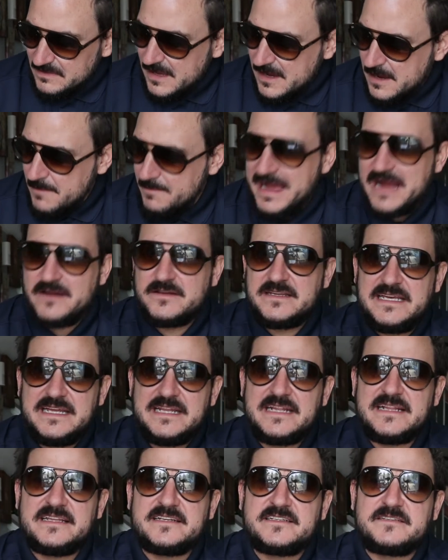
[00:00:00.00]
about
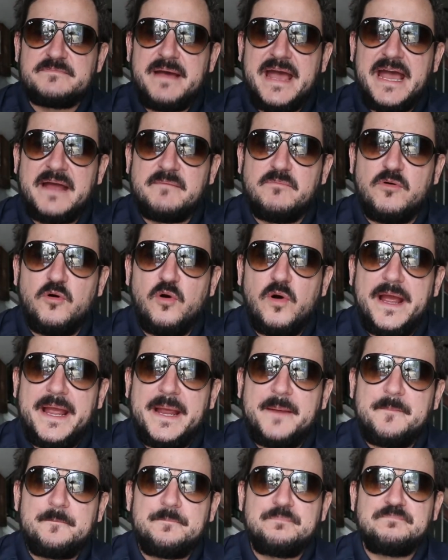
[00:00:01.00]
getting this bad
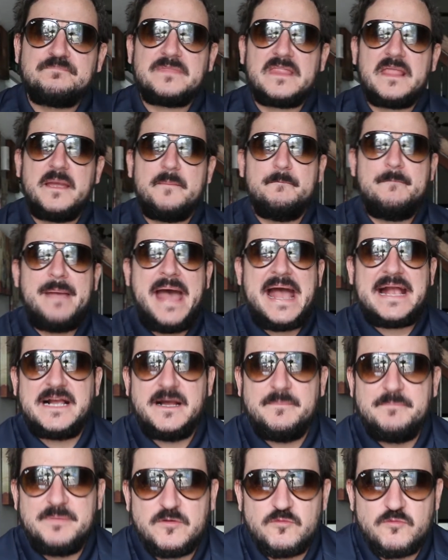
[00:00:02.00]
boy back
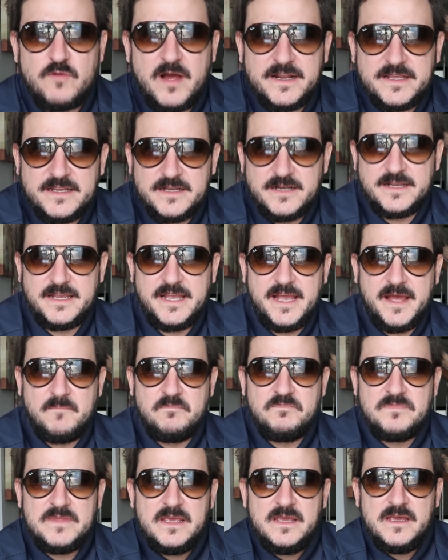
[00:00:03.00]
up and running
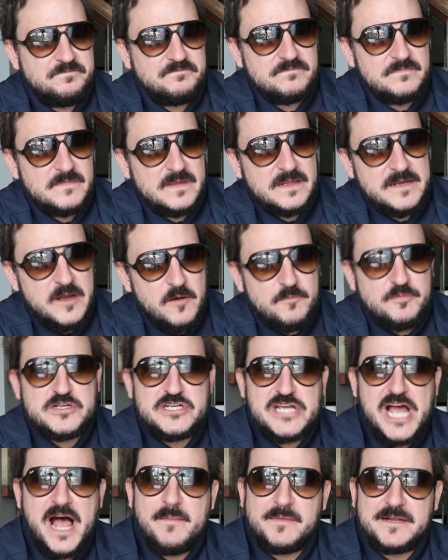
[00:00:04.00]
again. Now
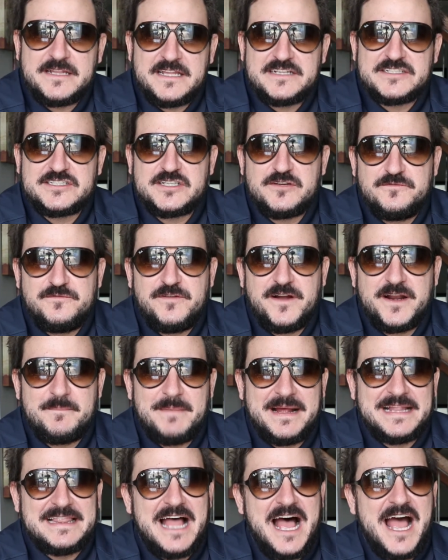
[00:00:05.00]
predominantly, it's so funny,
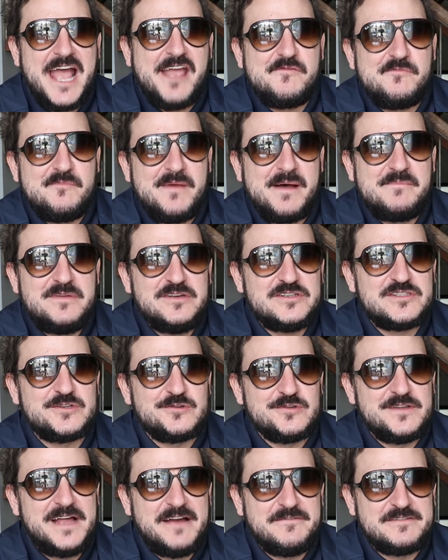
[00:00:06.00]
my
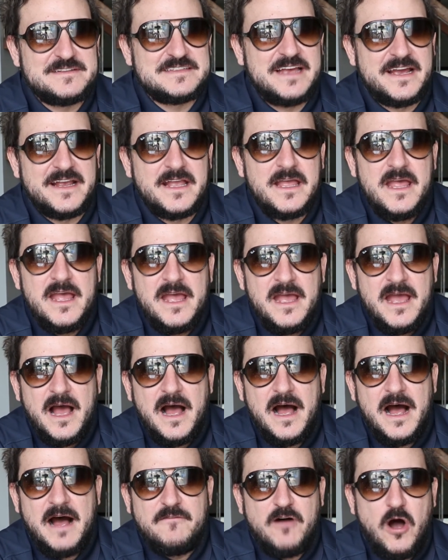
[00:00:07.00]
musical life is like,
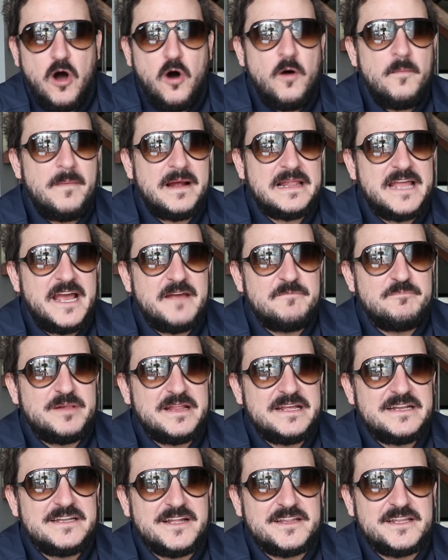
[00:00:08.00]
I've all my life
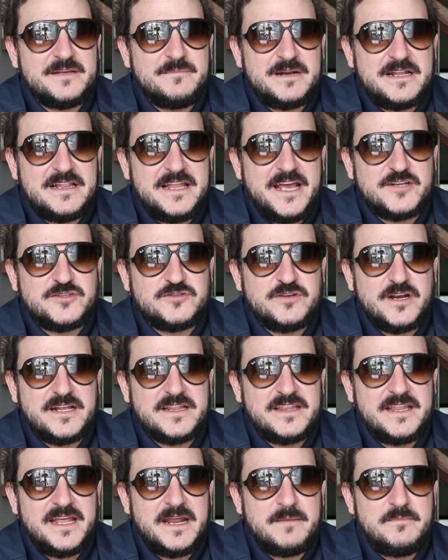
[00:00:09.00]
played nothing but
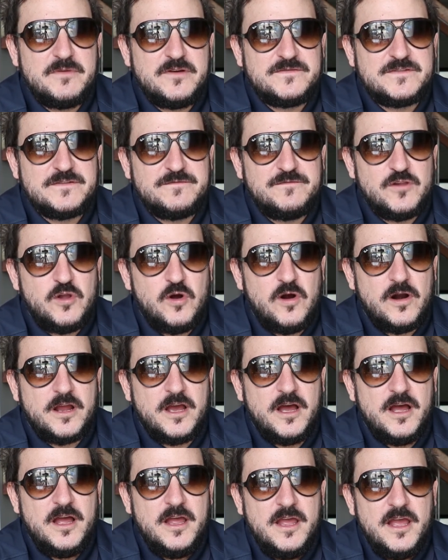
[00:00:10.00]
electric. Then I moved to
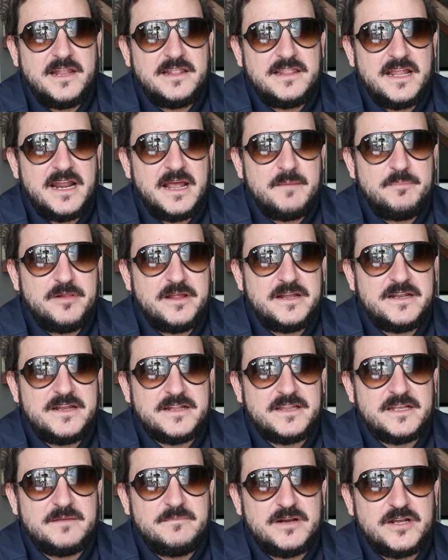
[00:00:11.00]
Florida, and then I played
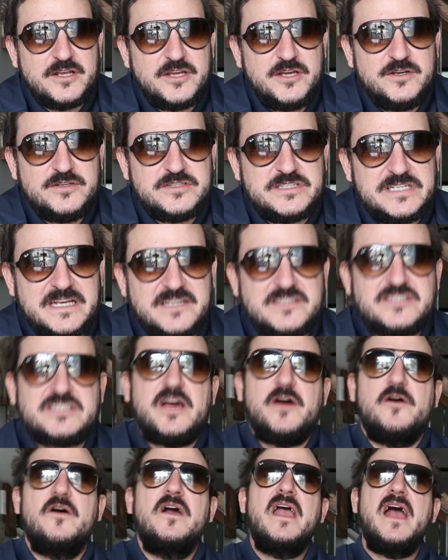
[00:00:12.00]
nothing but acoustic.
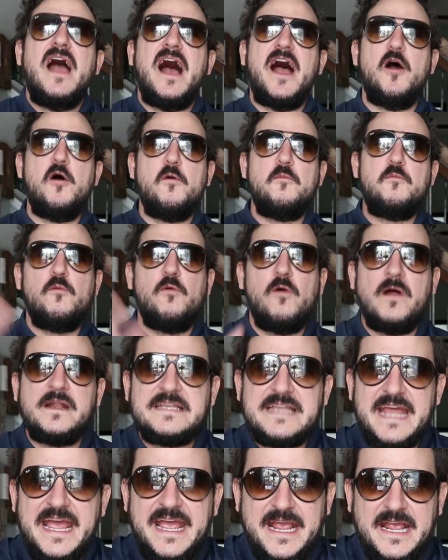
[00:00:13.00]
So I hope
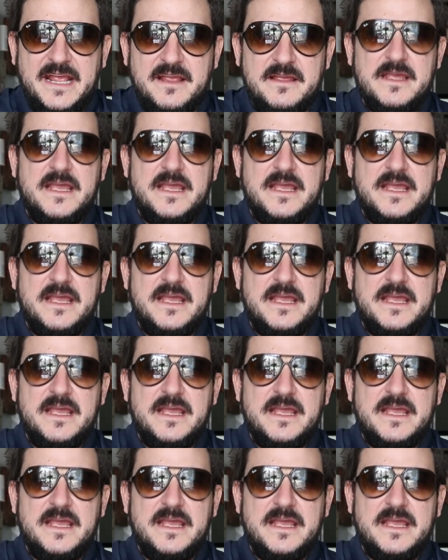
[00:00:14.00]
one day,